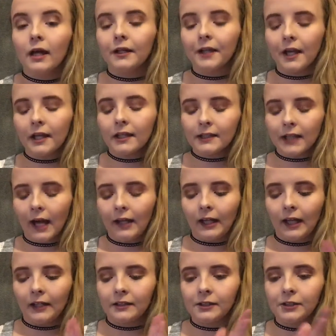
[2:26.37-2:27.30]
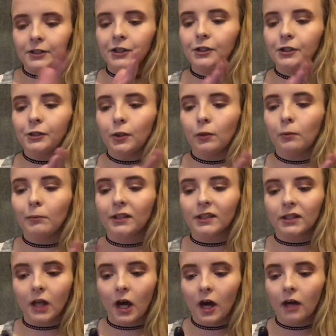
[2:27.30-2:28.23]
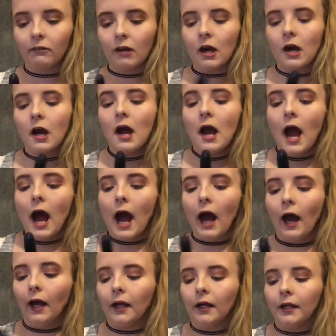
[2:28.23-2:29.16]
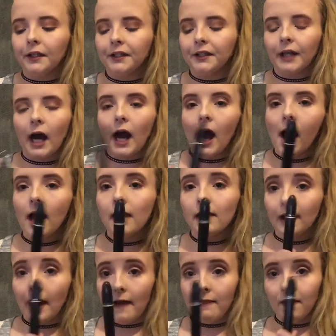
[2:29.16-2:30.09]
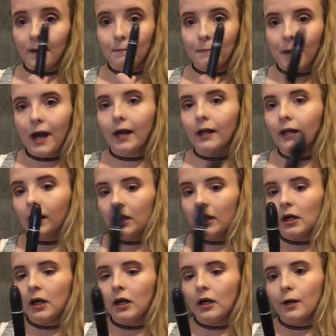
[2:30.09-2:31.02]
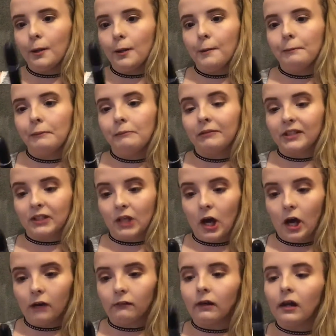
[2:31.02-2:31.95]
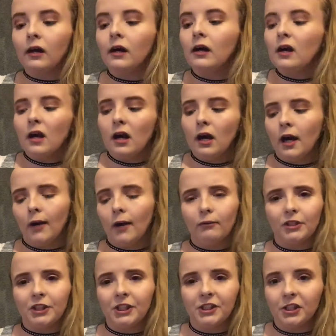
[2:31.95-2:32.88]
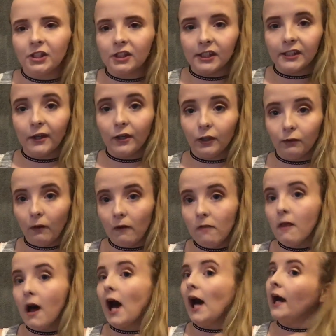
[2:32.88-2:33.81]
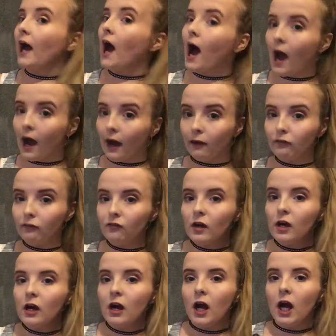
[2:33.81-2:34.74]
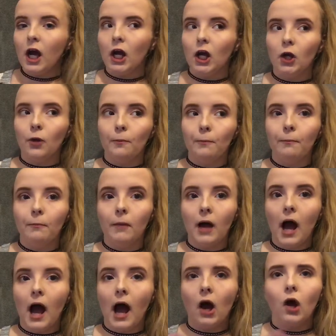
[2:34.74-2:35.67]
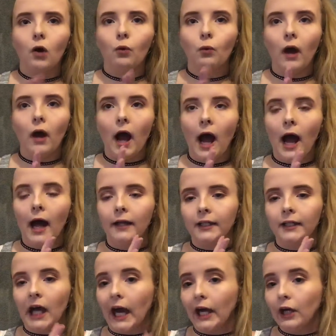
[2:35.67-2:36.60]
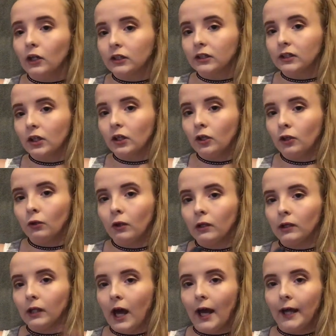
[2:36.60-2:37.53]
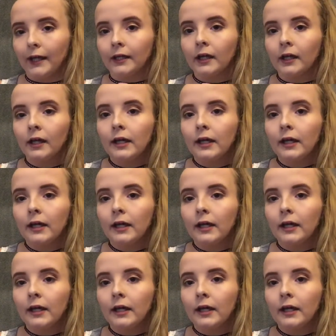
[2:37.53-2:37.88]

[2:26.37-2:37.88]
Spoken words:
Next, I like to do mascara, and I like the MAC mascara, which is just the only one that I have, and I also like